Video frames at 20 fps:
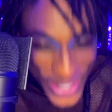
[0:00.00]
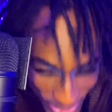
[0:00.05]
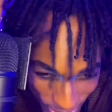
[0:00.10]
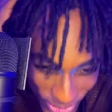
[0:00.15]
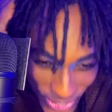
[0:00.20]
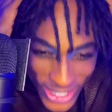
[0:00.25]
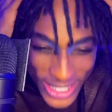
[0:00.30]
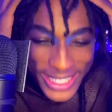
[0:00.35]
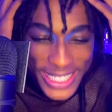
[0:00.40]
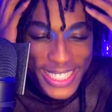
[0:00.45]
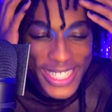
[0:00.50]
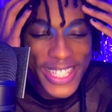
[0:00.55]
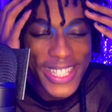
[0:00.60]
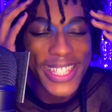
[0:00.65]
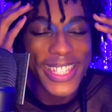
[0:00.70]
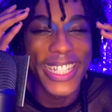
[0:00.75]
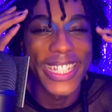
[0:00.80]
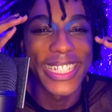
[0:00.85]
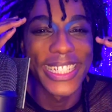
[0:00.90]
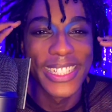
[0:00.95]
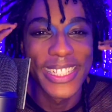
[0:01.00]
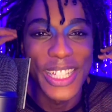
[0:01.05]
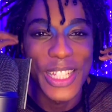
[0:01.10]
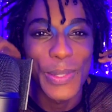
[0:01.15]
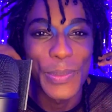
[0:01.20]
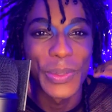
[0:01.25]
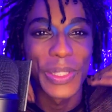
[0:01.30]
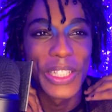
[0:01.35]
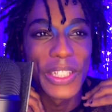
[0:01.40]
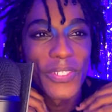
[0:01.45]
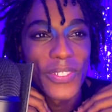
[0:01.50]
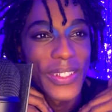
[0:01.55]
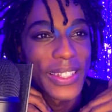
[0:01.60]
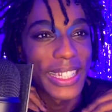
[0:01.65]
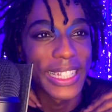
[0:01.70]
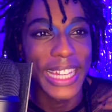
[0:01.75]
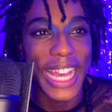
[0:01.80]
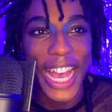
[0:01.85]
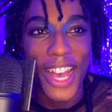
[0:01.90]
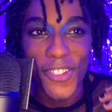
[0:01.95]
really just like in disbelief, and
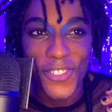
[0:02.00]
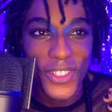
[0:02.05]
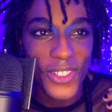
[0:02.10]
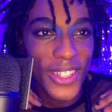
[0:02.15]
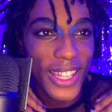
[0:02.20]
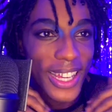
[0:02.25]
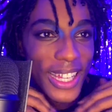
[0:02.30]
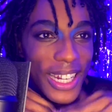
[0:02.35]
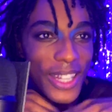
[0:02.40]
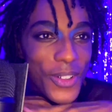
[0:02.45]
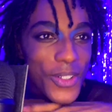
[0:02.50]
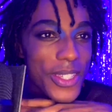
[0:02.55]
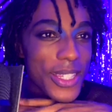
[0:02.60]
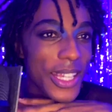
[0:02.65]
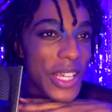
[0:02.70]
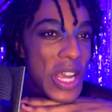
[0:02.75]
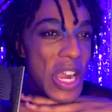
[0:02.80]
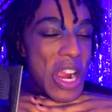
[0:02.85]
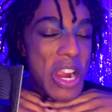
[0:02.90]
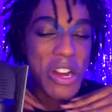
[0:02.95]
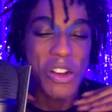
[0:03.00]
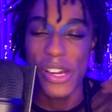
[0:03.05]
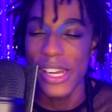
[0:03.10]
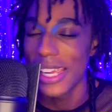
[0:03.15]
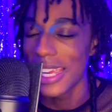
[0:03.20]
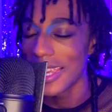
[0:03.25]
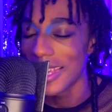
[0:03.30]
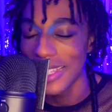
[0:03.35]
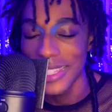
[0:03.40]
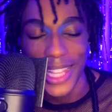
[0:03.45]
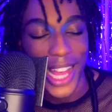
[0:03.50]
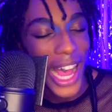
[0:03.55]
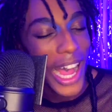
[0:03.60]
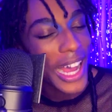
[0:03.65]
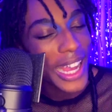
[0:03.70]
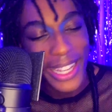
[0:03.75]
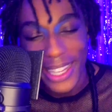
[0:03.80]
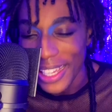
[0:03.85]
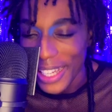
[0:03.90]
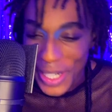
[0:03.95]
like after that I was like, all right,
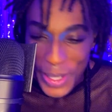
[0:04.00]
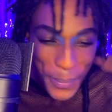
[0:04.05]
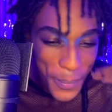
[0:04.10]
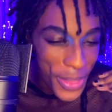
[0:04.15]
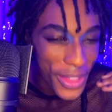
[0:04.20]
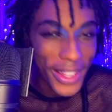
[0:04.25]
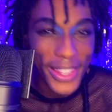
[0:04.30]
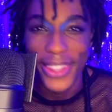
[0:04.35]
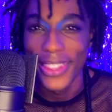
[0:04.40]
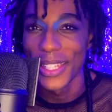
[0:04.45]
I am the